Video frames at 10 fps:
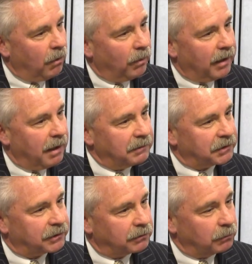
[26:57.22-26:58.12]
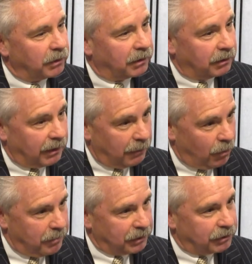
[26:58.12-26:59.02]
when I was with, and I
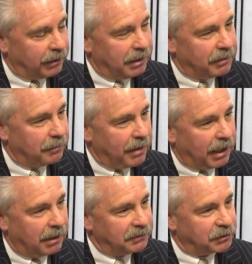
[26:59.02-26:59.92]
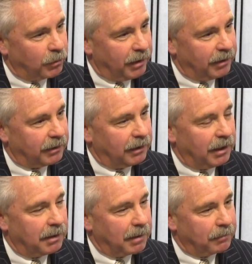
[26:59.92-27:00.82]
won't mention the name of the bank I was with,
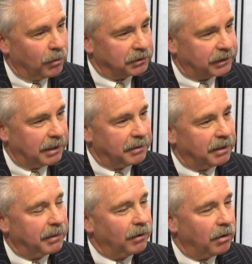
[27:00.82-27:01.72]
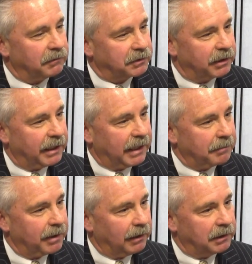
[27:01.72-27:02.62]
uh, my boss came into my office and he gave
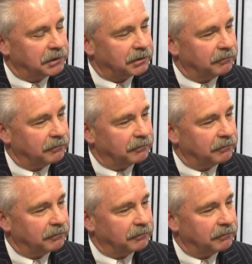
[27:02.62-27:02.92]
me a list of